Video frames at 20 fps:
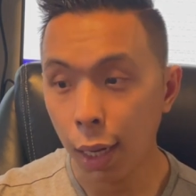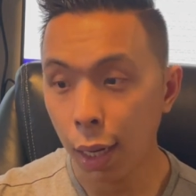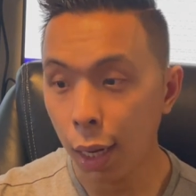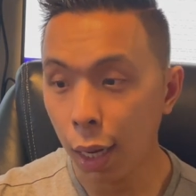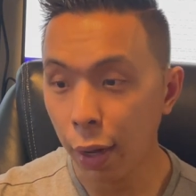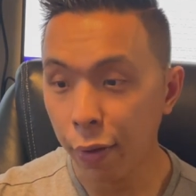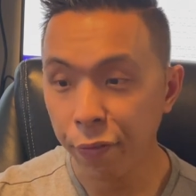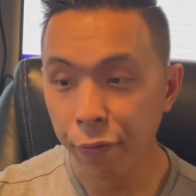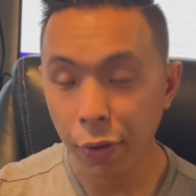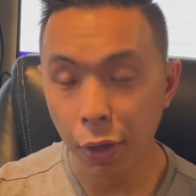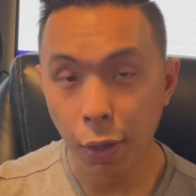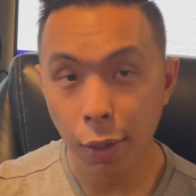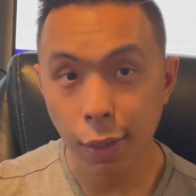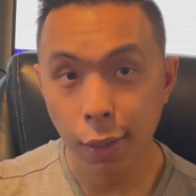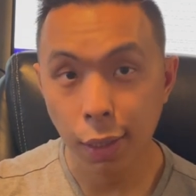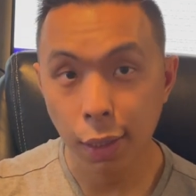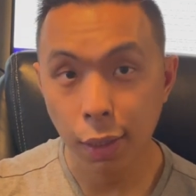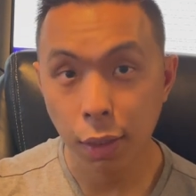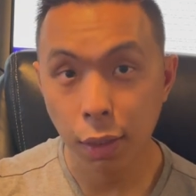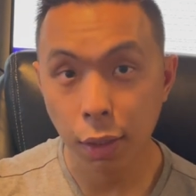I
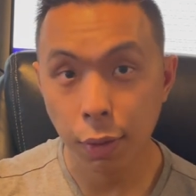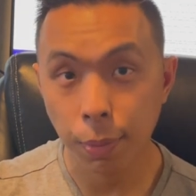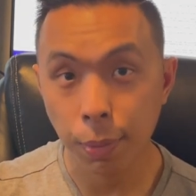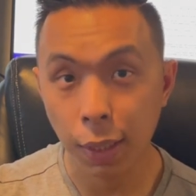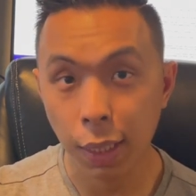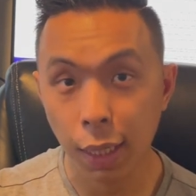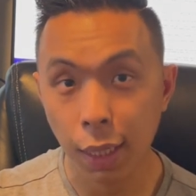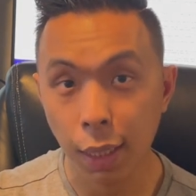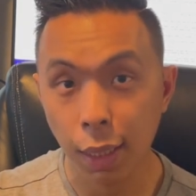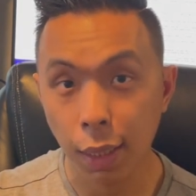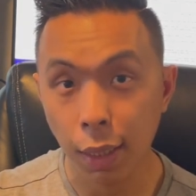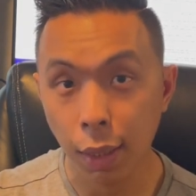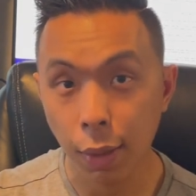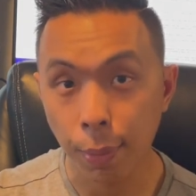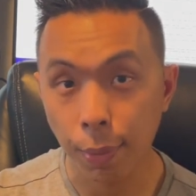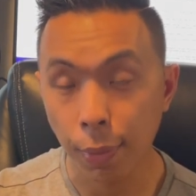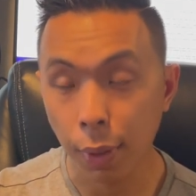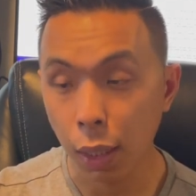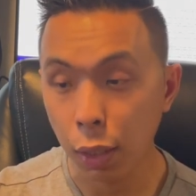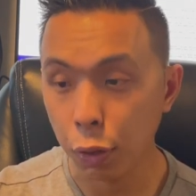find it to be
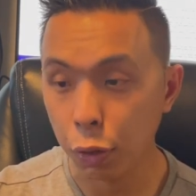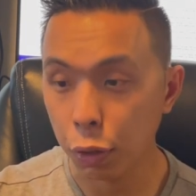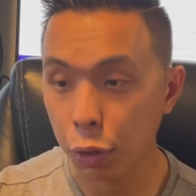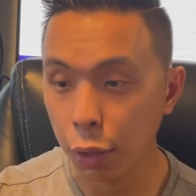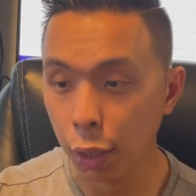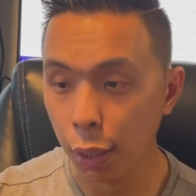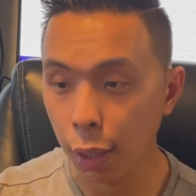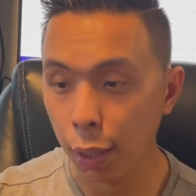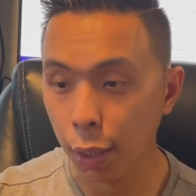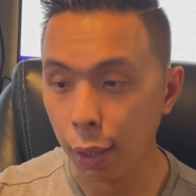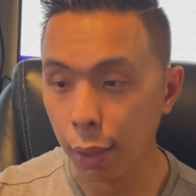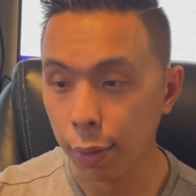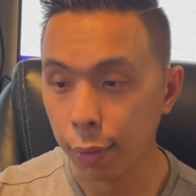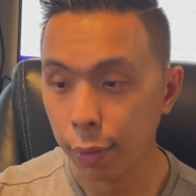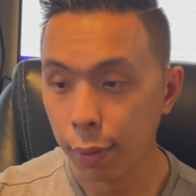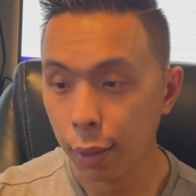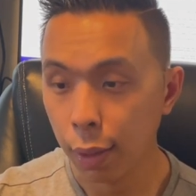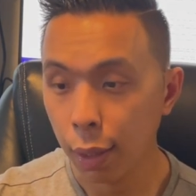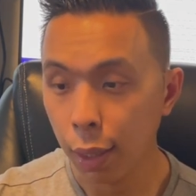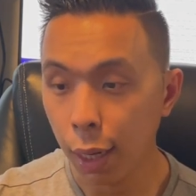much better
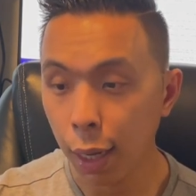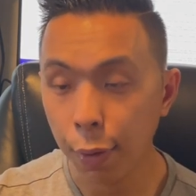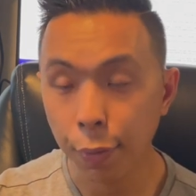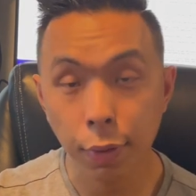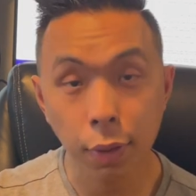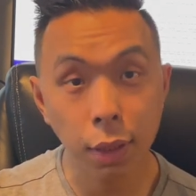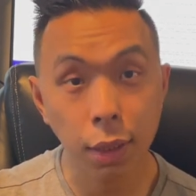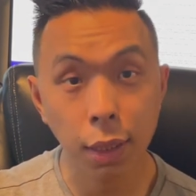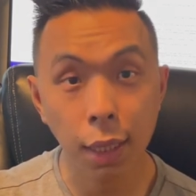to